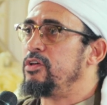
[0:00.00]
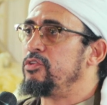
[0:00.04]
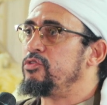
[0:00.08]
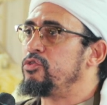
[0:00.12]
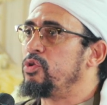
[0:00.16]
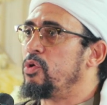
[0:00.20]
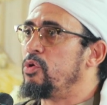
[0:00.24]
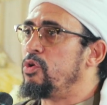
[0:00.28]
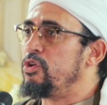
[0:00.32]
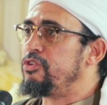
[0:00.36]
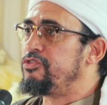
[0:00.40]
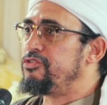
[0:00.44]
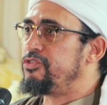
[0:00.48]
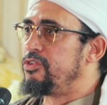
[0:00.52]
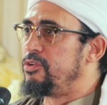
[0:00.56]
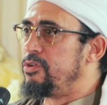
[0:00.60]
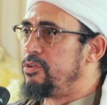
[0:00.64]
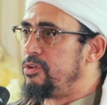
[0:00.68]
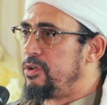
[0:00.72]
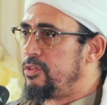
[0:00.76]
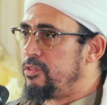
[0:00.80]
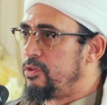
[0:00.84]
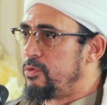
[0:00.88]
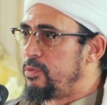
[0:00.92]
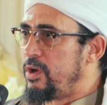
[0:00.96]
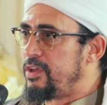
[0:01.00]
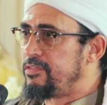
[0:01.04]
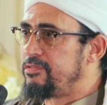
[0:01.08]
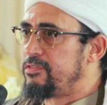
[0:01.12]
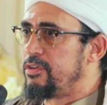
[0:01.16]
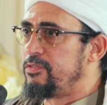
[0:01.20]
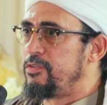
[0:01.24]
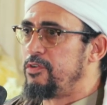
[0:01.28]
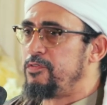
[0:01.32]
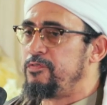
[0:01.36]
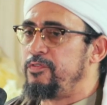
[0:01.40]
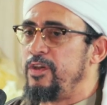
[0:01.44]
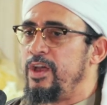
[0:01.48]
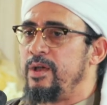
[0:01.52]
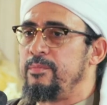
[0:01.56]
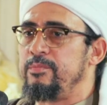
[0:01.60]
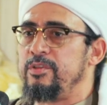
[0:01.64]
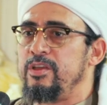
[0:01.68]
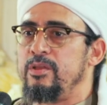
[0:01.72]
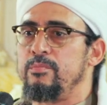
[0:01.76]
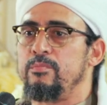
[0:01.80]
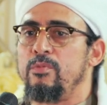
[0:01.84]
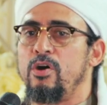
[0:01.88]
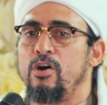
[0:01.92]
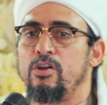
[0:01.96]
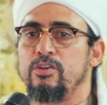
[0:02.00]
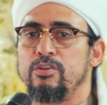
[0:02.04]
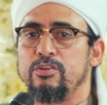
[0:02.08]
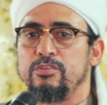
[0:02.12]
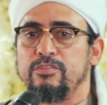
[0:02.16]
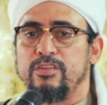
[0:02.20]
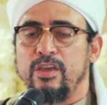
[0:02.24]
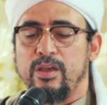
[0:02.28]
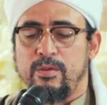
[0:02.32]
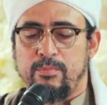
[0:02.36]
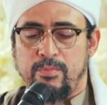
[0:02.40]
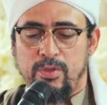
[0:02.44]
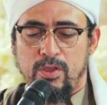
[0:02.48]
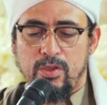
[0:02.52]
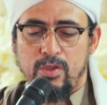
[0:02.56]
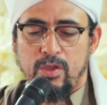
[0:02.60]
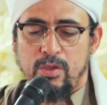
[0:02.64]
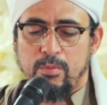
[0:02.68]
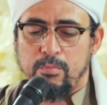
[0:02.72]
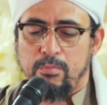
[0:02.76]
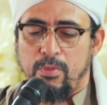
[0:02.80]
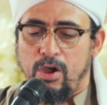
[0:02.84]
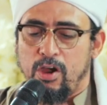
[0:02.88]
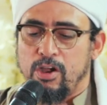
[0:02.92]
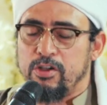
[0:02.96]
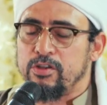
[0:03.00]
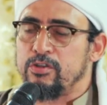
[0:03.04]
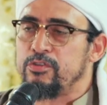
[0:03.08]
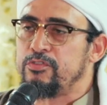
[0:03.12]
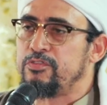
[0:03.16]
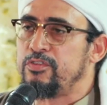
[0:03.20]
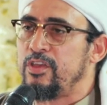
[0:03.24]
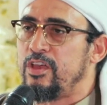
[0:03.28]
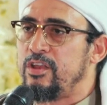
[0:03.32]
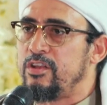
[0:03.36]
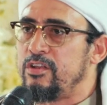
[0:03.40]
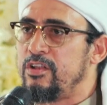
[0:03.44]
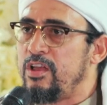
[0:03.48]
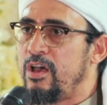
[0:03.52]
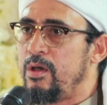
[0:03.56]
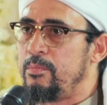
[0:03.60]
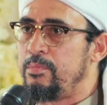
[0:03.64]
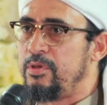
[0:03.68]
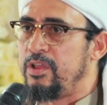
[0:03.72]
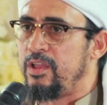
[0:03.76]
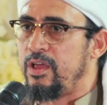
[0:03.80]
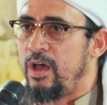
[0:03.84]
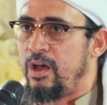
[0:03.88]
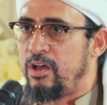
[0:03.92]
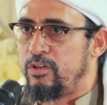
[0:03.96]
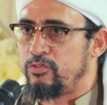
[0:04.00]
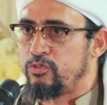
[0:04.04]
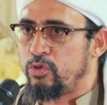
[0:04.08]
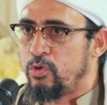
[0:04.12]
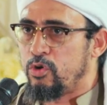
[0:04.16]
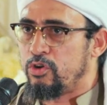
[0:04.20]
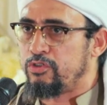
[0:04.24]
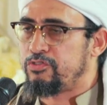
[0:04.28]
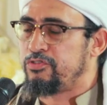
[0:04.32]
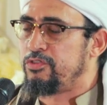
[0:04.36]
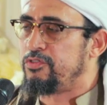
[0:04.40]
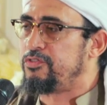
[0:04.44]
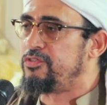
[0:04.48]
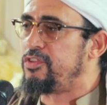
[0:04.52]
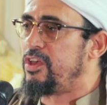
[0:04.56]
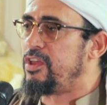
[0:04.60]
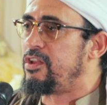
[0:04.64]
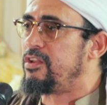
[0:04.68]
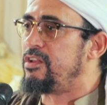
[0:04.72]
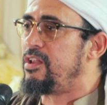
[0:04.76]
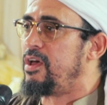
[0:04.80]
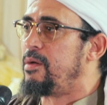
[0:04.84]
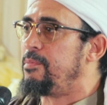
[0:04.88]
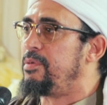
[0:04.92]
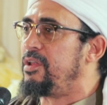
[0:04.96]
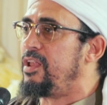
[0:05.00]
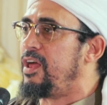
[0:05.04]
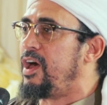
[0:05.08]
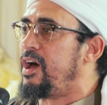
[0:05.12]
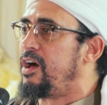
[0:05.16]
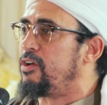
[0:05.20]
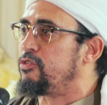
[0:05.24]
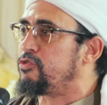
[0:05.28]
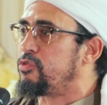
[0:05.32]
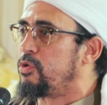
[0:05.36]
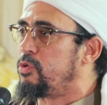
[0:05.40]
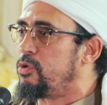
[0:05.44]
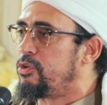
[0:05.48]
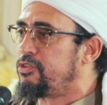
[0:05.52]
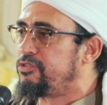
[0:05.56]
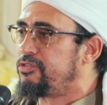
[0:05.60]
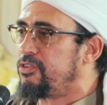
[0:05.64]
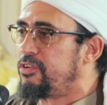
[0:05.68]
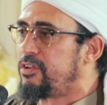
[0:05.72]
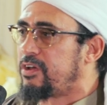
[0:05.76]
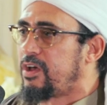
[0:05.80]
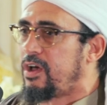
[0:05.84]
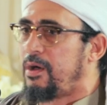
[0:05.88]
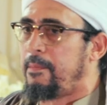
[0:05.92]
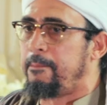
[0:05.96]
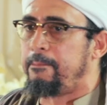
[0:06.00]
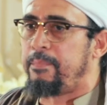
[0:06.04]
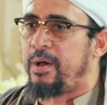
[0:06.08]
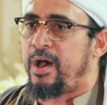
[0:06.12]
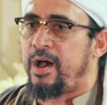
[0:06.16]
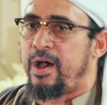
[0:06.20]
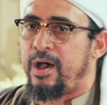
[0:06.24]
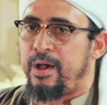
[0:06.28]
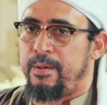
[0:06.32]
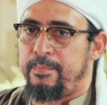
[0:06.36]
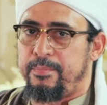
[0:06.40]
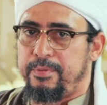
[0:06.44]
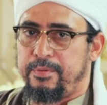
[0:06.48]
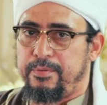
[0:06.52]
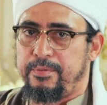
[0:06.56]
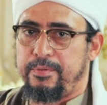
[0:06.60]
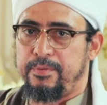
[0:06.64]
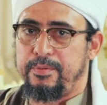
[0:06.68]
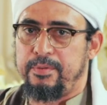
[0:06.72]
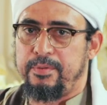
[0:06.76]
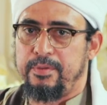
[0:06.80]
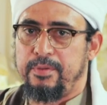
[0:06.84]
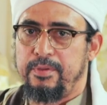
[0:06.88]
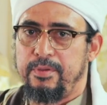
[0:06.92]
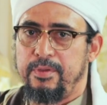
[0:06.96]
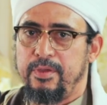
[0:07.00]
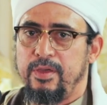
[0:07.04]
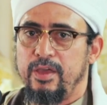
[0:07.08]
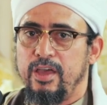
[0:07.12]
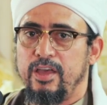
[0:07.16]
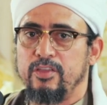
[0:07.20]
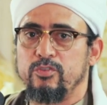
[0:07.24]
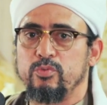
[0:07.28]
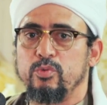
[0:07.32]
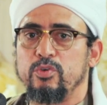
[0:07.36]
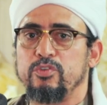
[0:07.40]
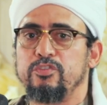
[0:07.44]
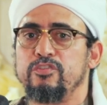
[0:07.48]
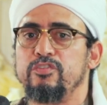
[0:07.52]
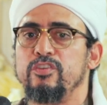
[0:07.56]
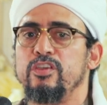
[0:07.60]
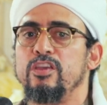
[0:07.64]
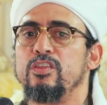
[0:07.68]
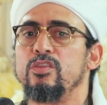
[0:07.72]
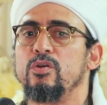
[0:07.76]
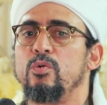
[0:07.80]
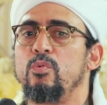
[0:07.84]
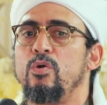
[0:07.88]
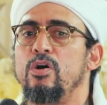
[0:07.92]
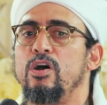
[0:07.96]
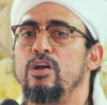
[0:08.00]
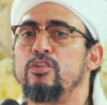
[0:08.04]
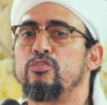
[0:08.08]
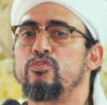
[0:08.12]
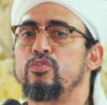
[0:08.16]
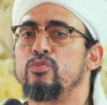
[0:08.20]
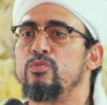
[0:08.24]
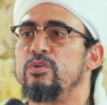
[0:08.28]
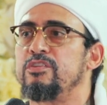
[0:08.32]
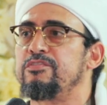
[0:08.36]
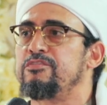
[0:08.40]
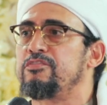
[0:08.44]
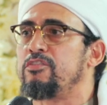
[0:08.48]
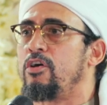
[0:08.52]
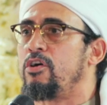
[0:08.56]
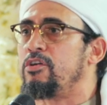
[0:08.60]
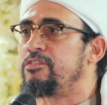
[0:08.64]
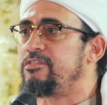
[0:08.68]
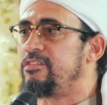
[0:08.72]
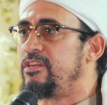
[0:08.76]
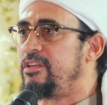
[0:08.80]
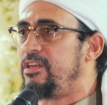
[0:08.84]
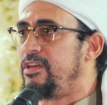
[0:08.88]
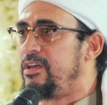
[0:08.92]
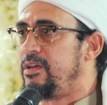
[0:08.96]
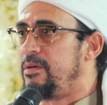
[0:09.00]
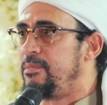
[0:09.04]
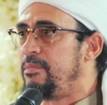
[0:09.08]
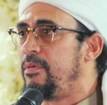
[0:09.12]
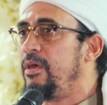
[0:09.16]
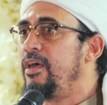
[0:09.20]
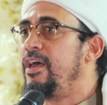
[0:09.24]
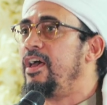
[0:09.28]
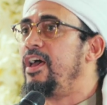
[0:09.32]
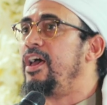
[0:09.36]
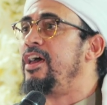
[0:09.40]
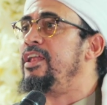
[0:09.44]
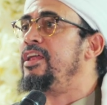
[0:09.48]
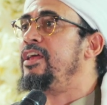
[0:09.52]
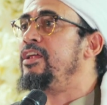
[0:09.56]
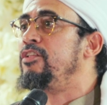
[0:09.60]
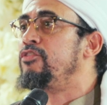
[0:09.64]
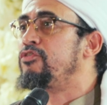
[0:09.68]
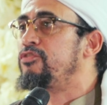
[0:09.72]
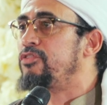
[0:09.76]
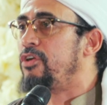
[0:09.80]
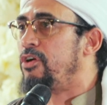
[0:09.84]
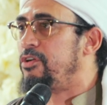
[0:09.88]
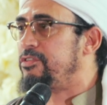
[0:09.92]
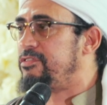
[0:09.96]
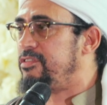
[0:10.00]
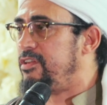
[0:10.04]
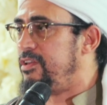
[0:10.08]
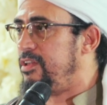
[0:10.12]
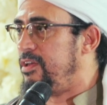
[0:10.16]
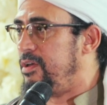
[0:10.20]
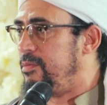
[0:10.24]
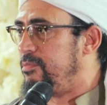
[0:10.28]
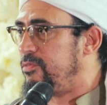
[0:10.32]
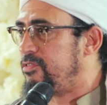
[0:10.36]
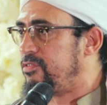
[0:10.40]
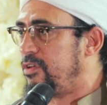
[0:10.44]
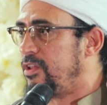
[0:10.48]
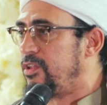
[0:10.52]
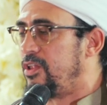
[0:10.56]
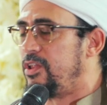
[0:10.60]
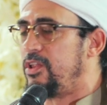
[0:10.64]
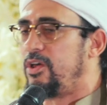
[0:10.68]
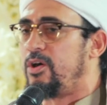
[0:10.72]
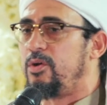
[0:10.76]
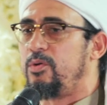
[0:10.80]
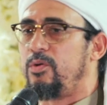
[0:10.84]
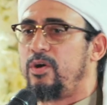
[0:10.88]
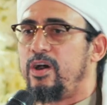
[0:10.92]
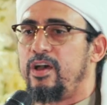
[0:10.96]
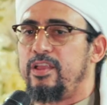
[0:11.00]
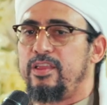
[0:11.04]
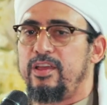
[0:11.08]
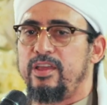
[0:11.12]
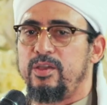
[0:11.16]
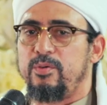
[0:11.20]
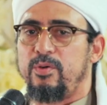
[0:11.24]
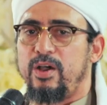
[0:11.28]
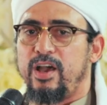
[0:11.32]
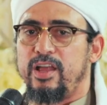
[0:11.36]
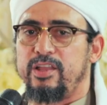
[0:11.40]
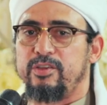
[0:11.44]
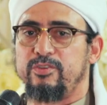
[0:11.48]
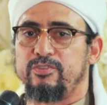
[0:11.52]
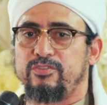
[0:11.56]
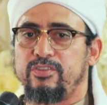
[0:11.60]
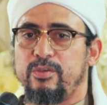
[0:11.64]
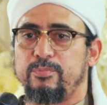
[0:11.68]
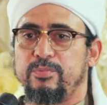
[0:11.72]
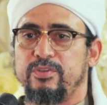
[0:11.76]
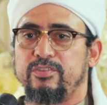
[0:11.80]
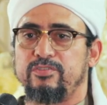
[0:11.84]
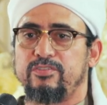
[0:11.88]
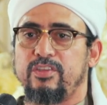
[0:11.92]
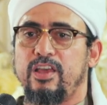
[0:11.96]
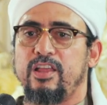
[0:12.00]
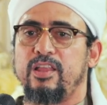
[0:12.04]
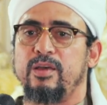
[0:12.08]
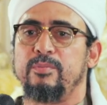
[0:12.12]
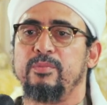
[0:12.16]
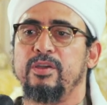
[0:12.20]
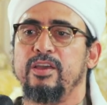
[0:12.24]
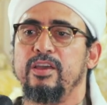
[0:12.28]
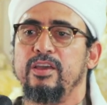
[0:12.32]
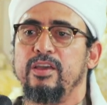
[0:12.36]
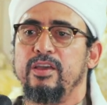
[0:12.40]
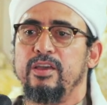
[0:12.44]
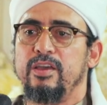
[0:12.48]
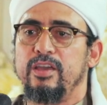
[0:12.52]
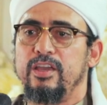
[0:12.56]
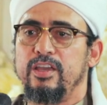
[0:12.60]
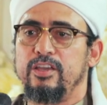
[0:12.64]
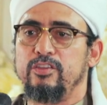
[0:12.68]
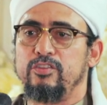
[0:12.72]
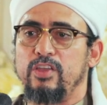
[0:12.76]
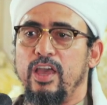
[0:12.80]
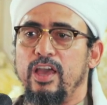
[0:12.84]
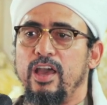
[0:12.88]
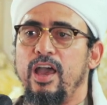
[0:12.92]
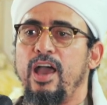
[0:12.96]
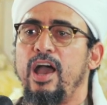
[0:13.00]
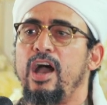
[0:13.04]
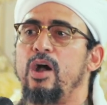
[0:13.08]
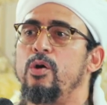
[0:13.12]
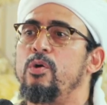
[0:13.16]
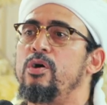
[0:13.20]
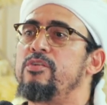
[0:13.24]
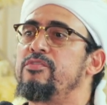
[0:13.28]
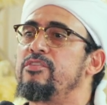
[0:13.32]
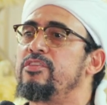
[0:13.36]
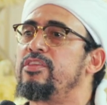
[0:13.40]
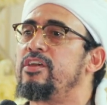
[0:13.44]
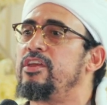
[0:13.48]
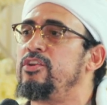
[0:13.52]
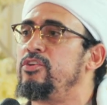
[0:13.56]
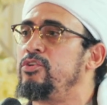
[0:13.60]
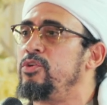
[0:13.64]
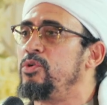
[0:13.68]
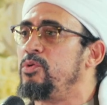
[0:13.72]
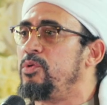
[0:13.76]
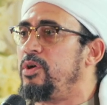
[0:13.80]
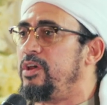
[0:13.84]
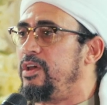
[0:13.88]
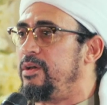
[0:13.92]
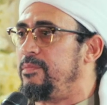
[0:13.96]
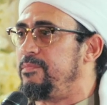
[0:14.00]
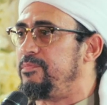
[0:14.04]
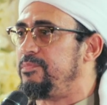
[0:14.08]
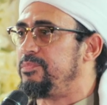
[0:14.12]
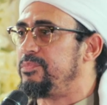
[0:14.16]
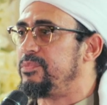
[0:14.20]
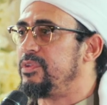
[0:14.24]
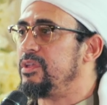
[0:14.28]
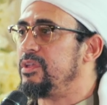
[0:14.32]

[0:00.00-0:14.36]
tortured the rest of her family and martyred them, tortured Sayyidina Bilal, tortured Khabbab. as we'll see the ones who assaulted him and insulted him, sallallahu alayhi wa alayhi wa sallam, however they knew him.